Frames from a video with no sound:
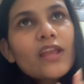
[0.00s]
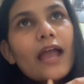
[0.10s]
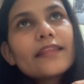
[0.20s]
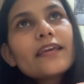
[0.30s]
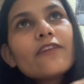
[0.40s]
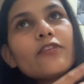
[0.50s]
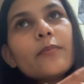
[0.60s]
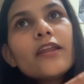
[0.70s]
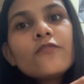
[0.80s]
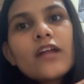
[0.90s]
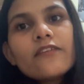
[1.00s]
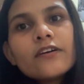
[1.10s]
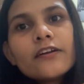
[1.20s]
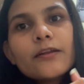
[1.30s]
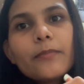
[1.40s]
I think everybody would have
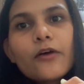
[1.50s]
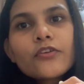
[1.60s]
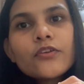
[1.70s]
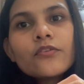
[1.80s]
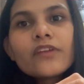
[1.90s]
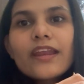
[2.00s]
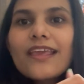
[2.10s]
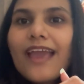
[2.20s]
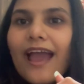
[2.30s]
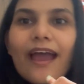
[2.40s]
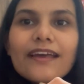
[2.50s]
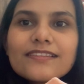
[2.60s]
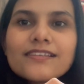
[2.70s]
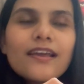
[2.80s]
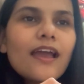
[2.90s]
heard about running ads,